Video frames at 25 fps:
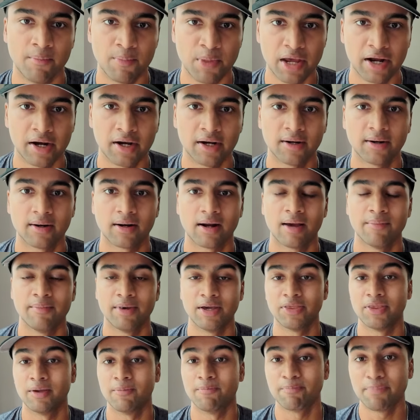From there, I
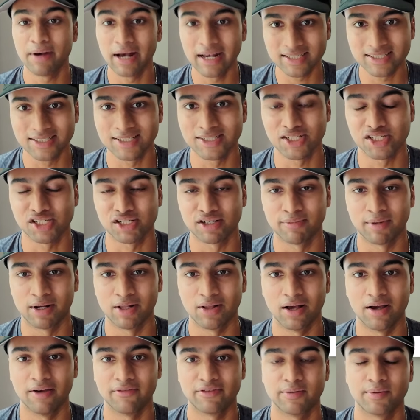made the best decision of my
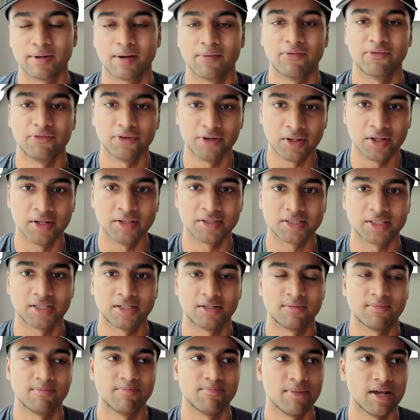life to become a
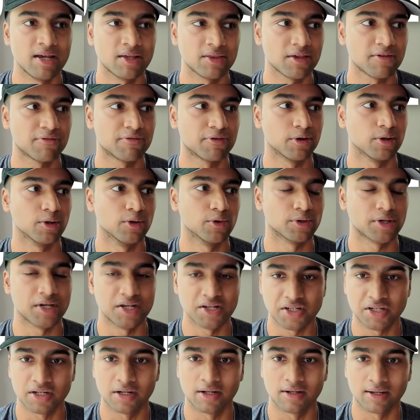freelancer, mainly for the
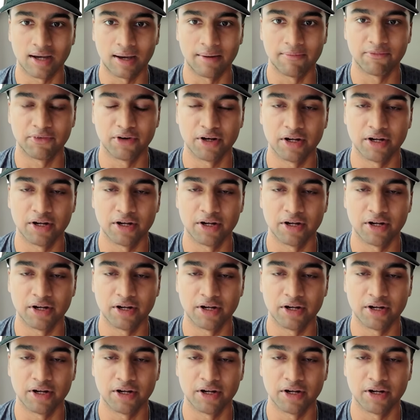location and time